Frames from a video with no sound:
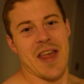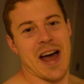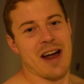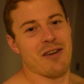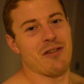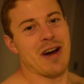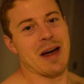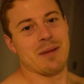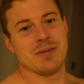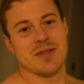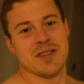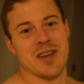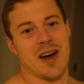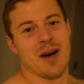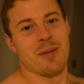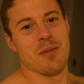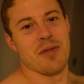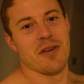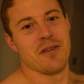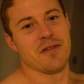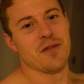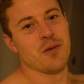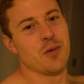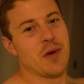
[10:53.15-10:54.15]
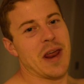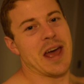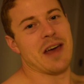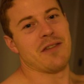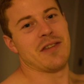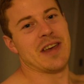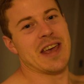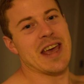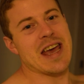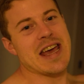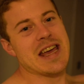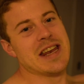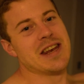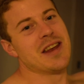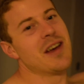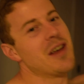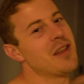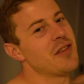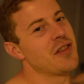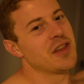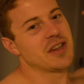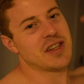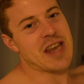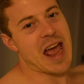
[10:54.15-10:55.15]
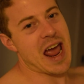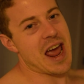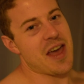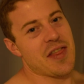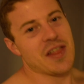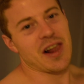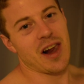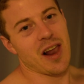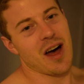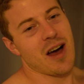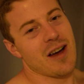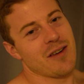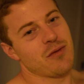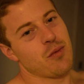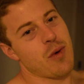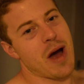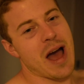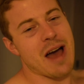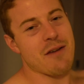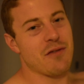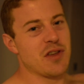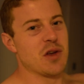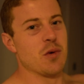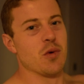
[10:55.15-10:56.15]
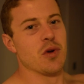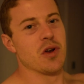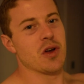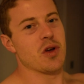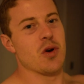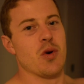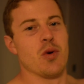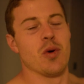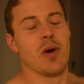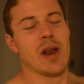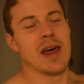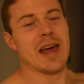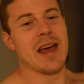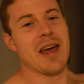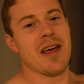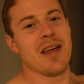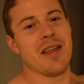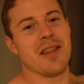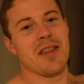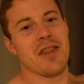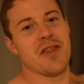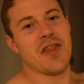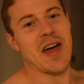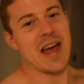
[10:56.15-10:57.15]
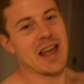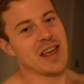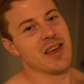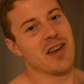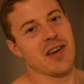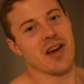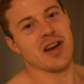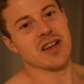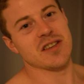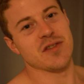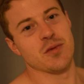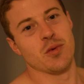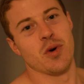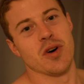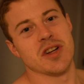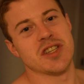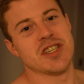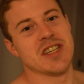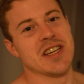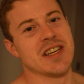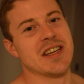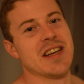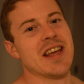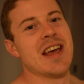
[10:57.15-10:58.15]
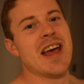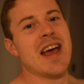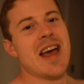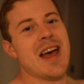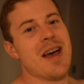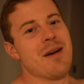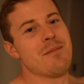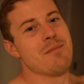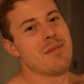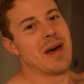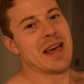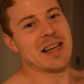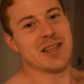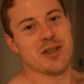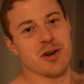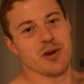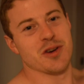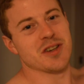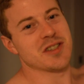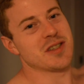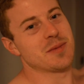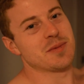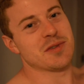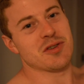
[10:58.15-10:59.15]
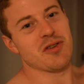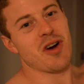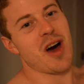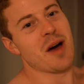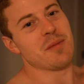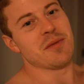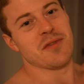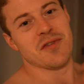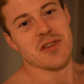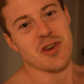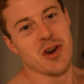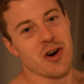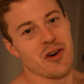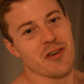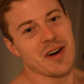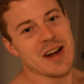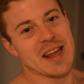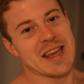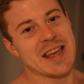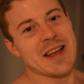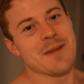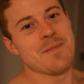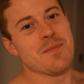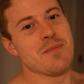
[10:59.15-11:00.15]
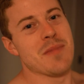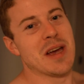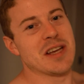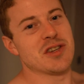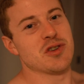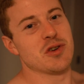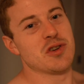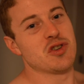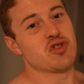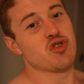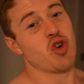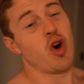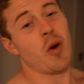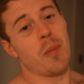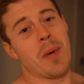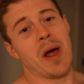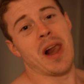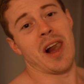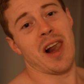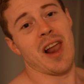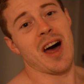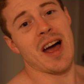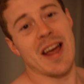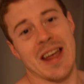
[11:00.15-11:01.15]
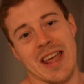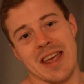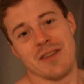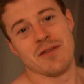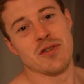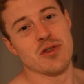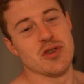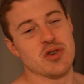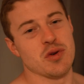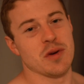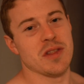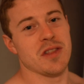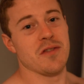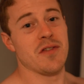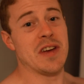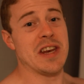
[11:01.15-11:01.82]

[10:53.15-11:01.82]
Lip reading: that wraps up the full day of eating, the day in the life, whatever you want to call it. Thank you guys for watching. Make sure you're subscribed if you're not already. Make sure you drop a like if you enjoyed the